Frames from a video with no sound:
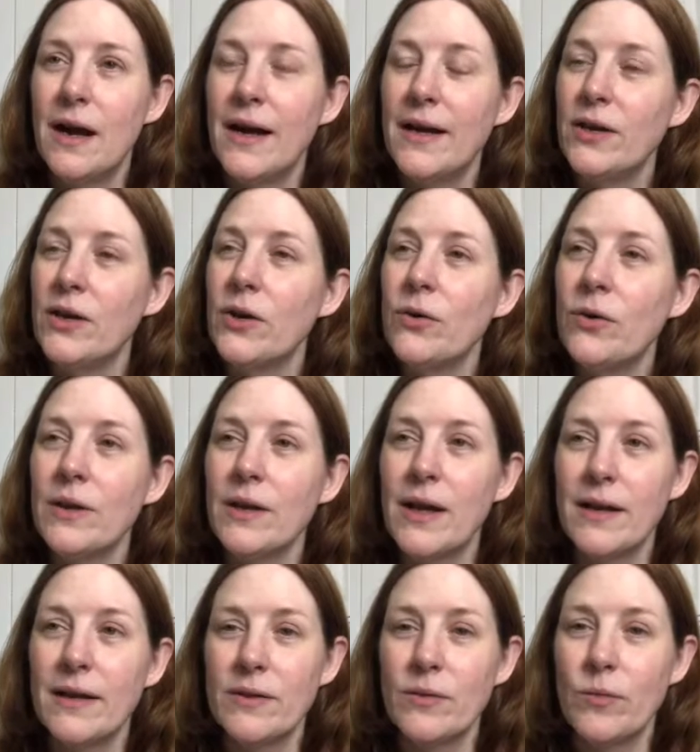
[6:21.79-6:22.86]
I know a
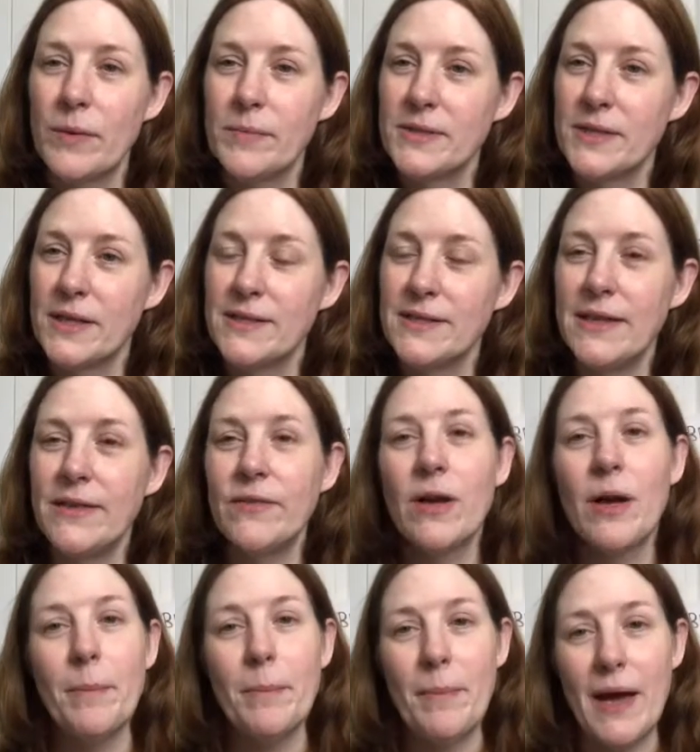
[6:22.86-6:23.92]
lot of the websites, even
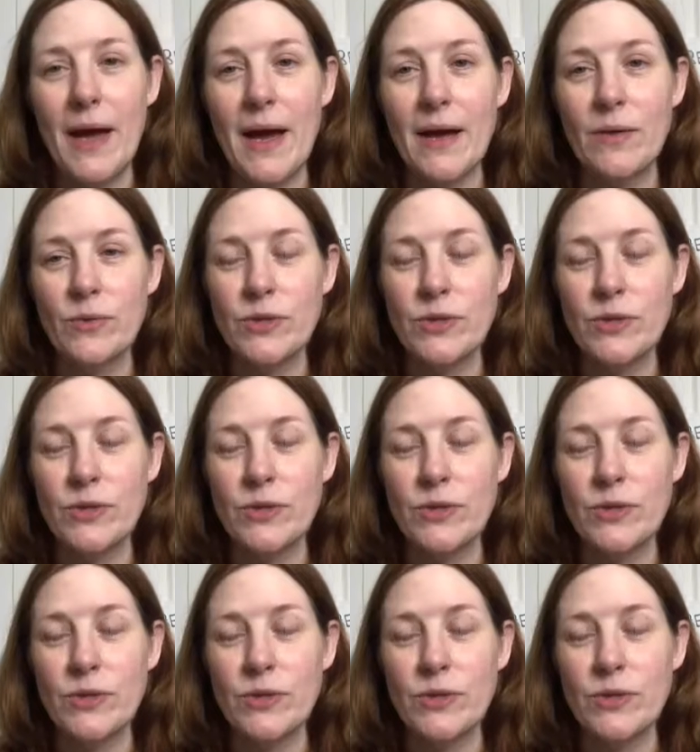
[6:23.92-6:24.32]
on MAC,